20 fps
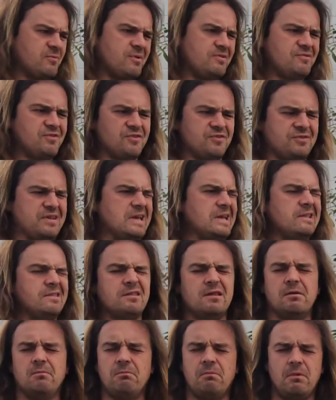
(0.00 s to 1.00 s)
we've just eaten
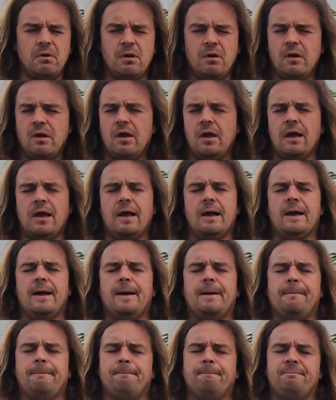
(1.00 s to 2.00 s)
them,
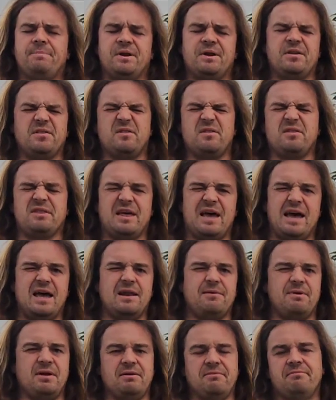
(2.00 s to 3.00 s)
but other than
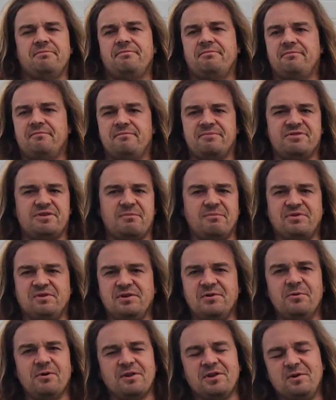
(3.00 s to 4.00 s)
that, I mean, it's up to
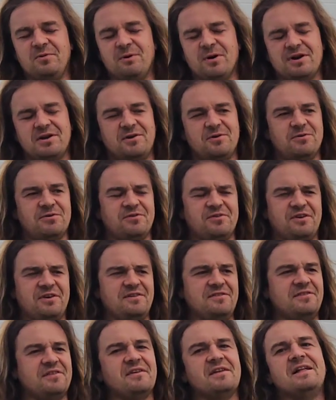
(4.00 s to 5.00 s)
you what you want to do with
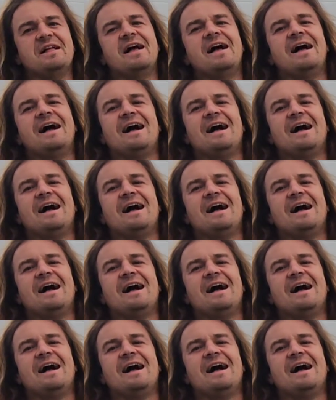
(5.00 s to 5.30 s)
seeds.